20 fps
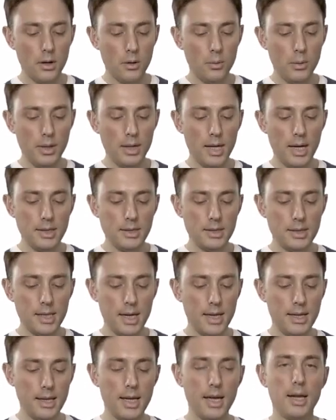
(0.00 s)
We then
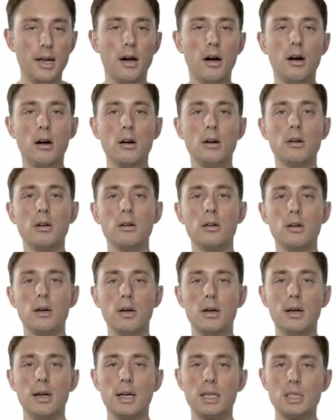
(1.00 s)
say that our
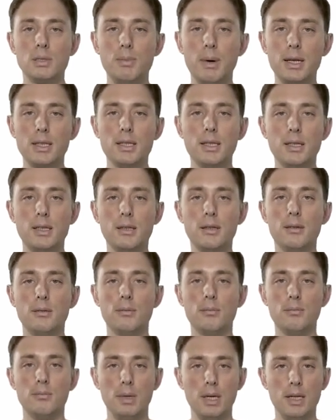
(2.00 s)
expected
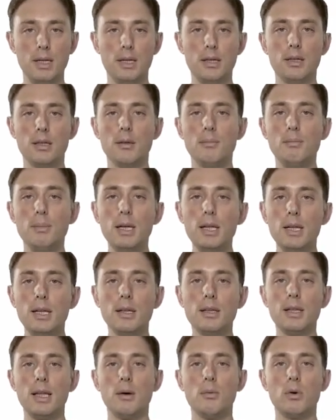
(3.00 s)
median, the
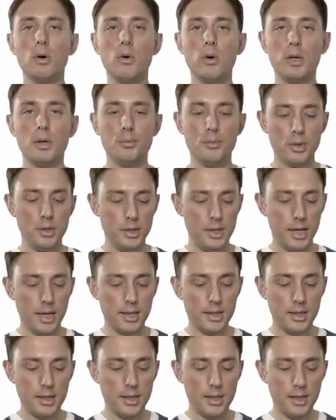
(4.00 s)
median that we're going to
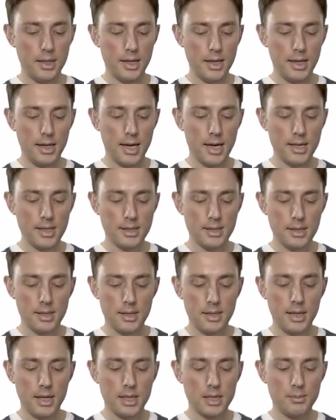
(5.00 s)
predict, has
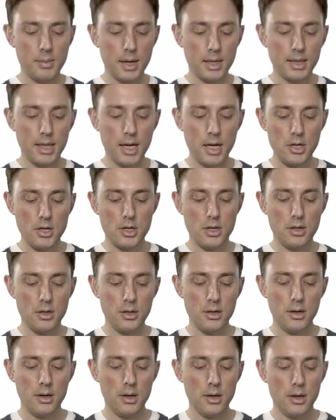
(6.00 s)
an
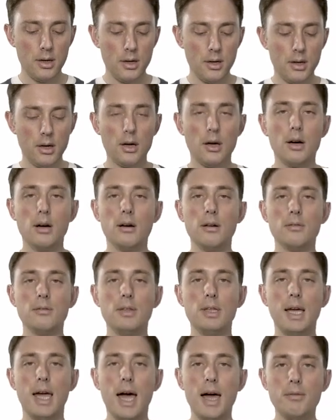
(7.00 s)
expectation of
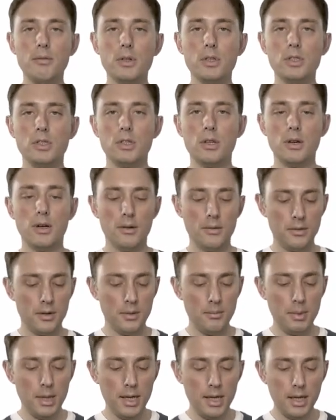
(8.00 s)
the average of
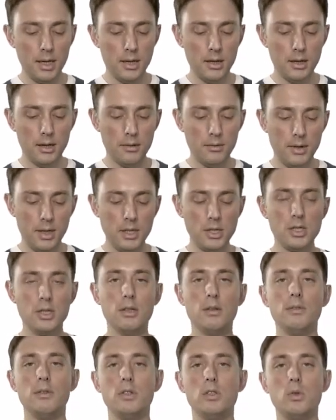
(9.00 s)
the median of each
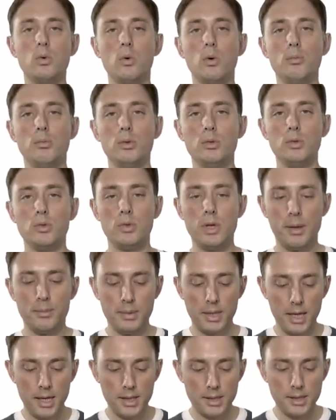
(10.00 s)
individual bootstrap
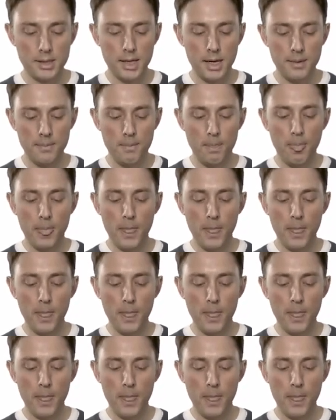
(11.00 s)
data set,